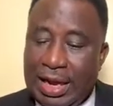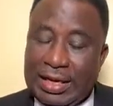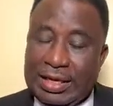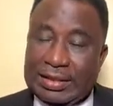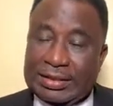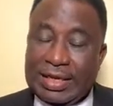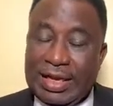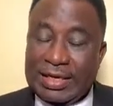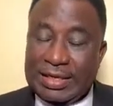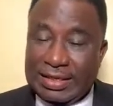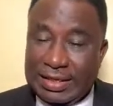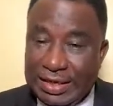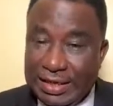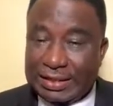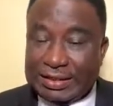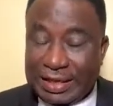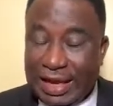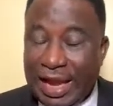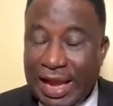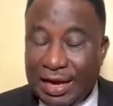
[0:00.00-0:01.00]
And he said,
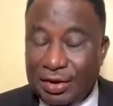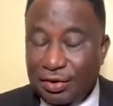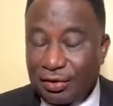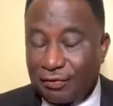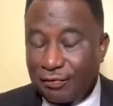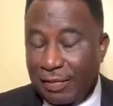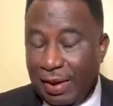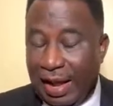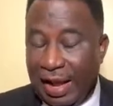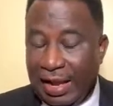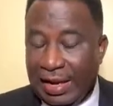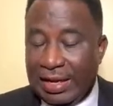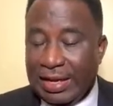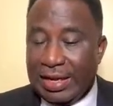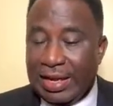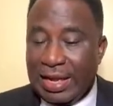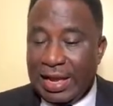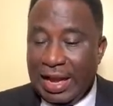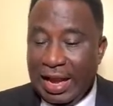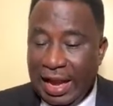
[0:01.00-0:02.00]
this kind of
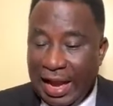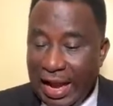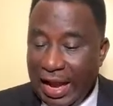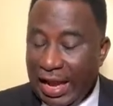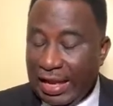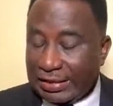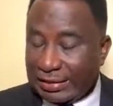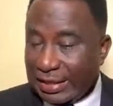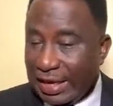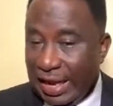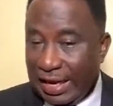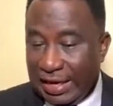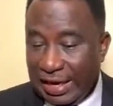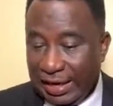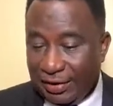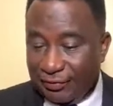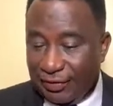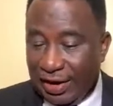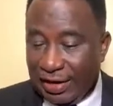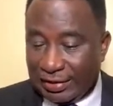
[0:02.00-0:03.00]
mind has an
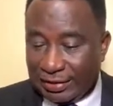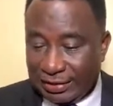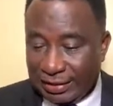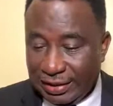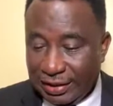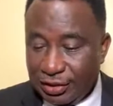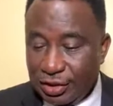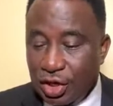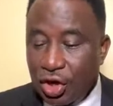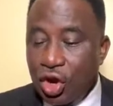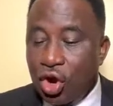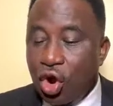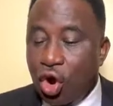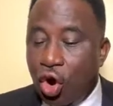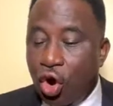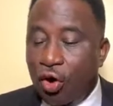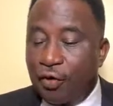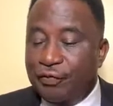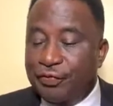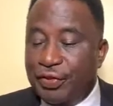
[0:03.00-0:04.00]
advantage
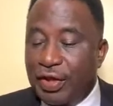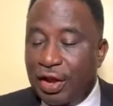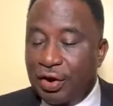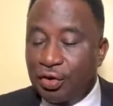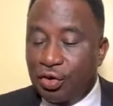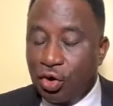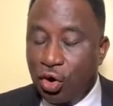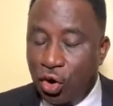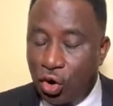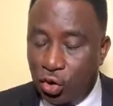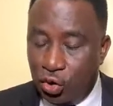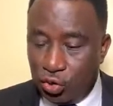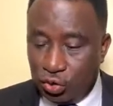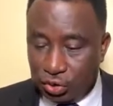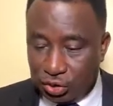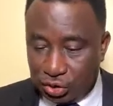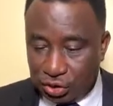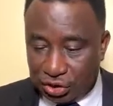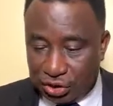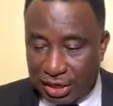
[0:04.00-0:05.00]
of the
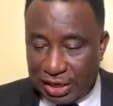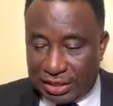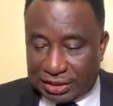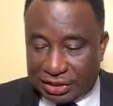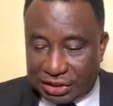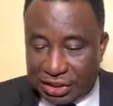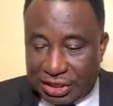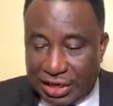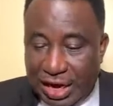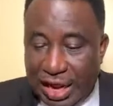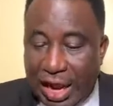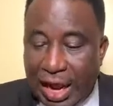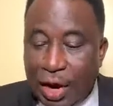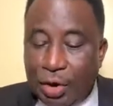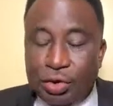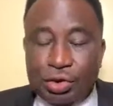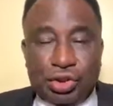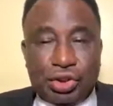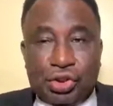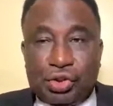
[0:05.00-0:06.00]
road stretching
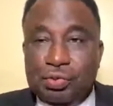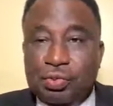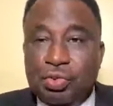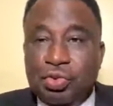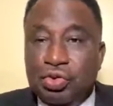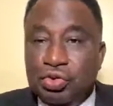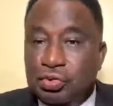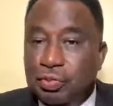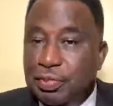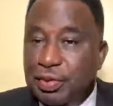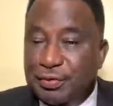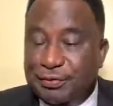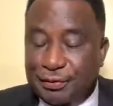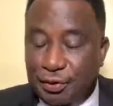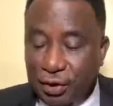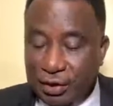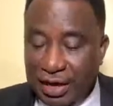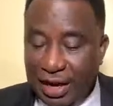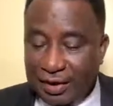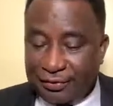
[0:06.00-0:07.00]
out smooth
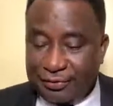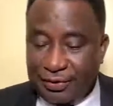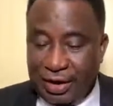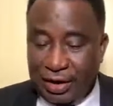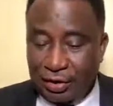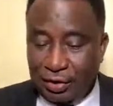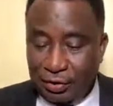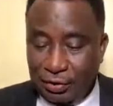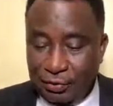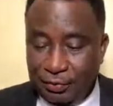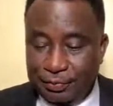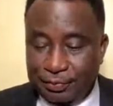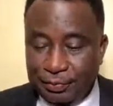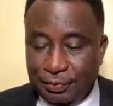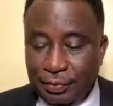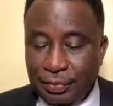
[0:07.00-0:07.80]
before that fellow.